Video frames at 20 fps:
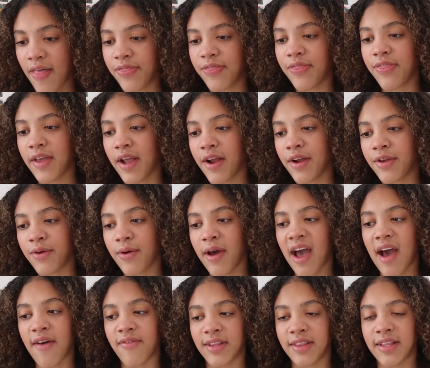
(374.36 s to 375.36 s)
There you
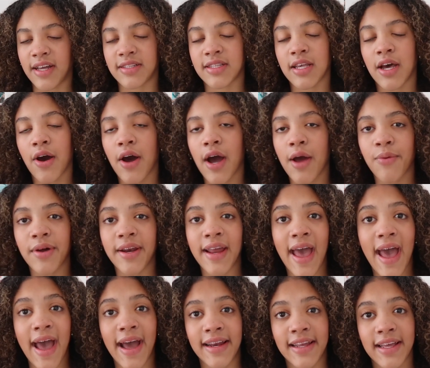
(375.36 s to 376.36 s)
have it. That's how I
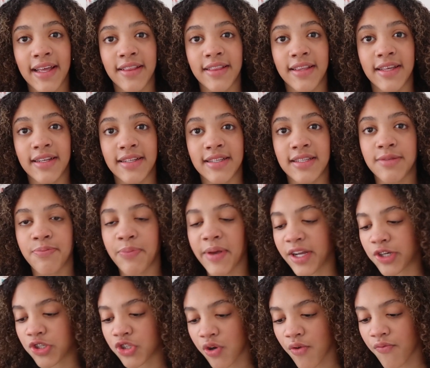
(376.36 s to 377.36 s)
would edit this
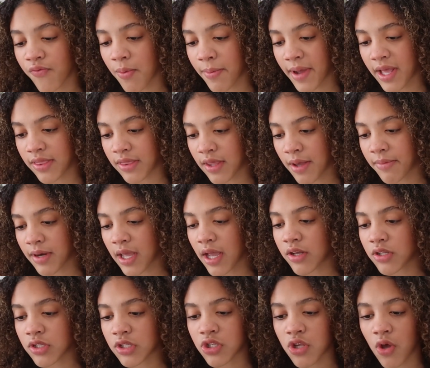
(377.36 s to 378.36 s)
picture for my
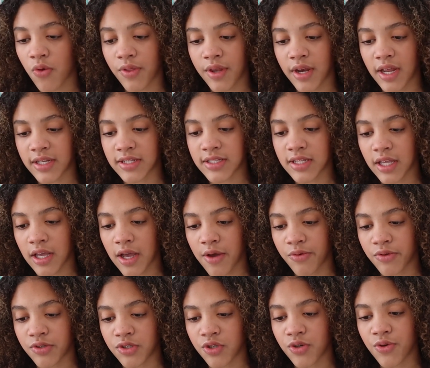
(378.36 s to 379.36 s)
thumbnail. So the next thing I
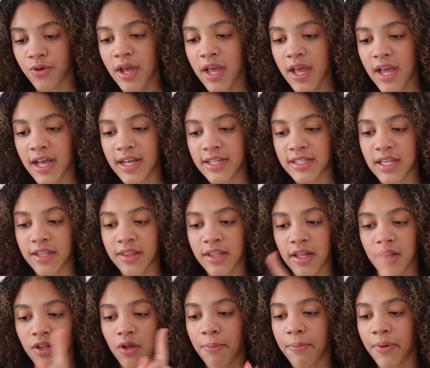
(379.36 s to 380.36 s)
will do is hit
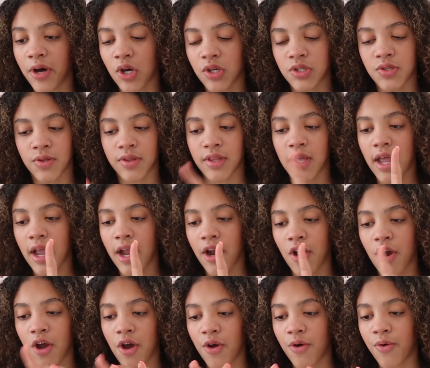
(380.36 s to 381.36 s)
that little box with the
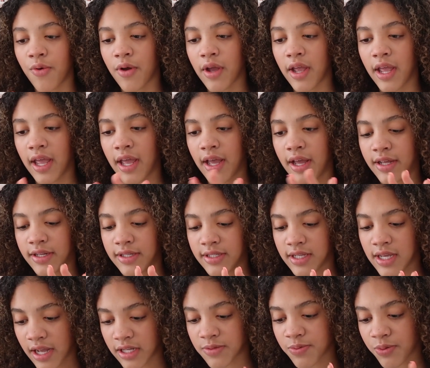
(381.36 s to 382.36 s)
arrow
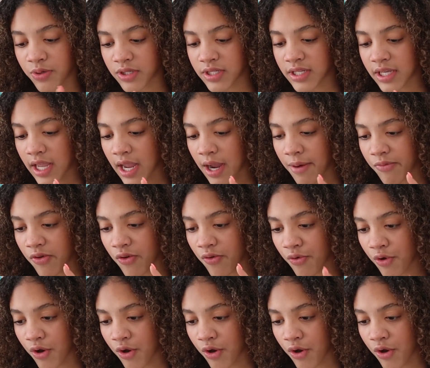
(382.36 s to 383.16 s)
and export to camera